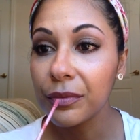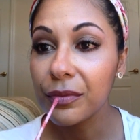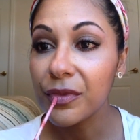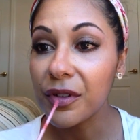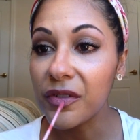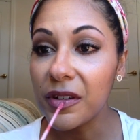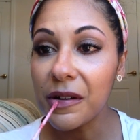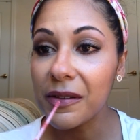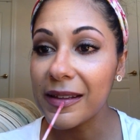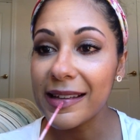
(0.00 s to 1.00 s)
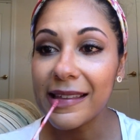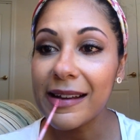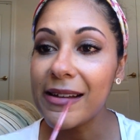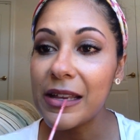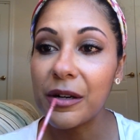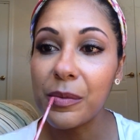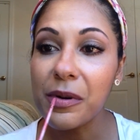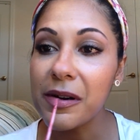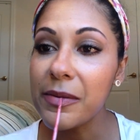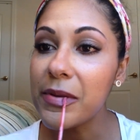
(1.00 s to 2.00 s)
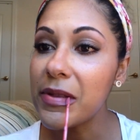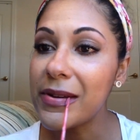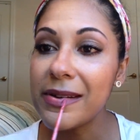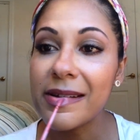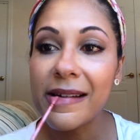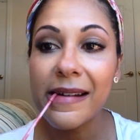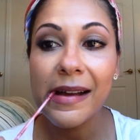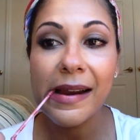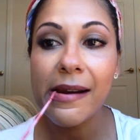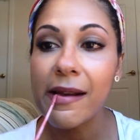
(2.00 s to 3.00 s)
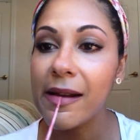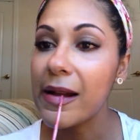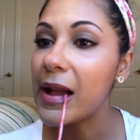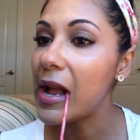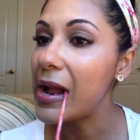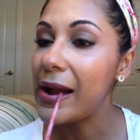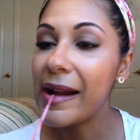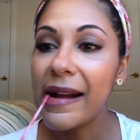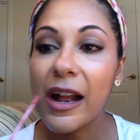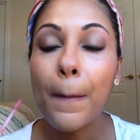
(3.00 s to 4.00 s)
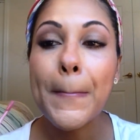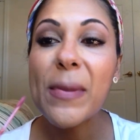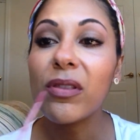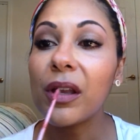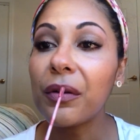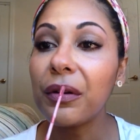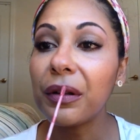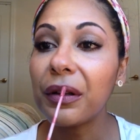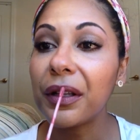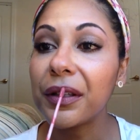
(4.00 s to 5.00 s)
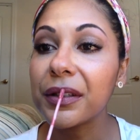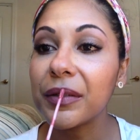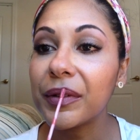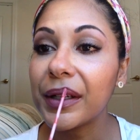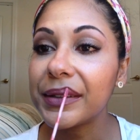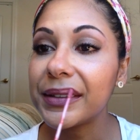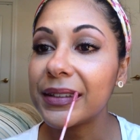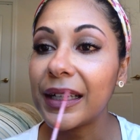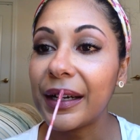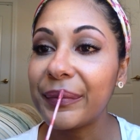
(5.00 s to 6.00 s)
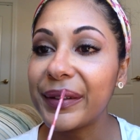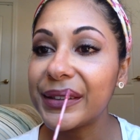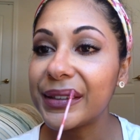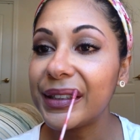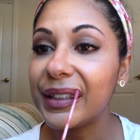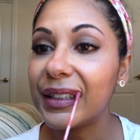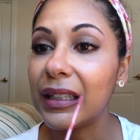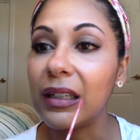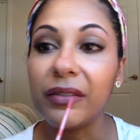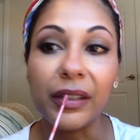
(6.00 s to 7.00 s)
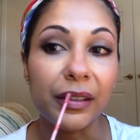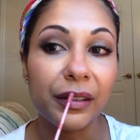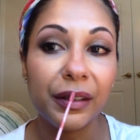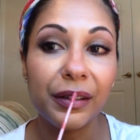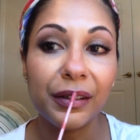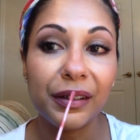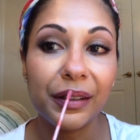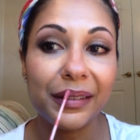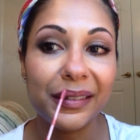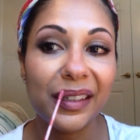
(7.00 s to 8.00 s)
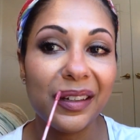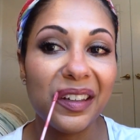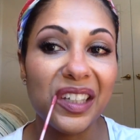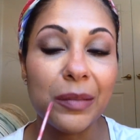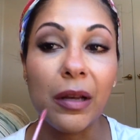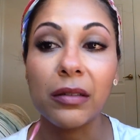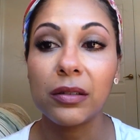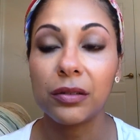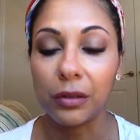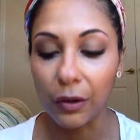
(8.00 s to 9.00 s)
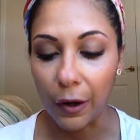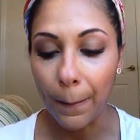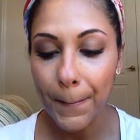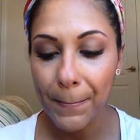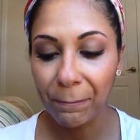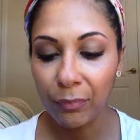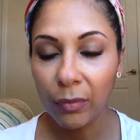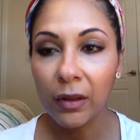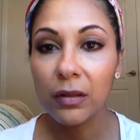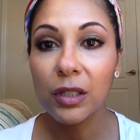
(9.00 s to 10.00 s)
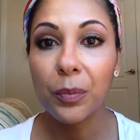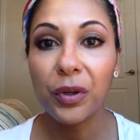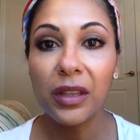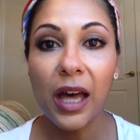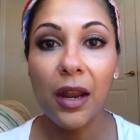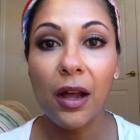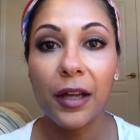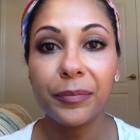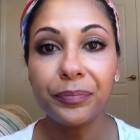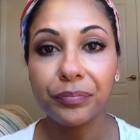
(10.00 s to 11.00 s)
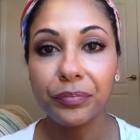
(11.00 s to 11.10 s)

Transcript: So if you don't like that, you're probably not going to like these lip glosses. I personally love it. I think it tastes and smells so good. So I put that on.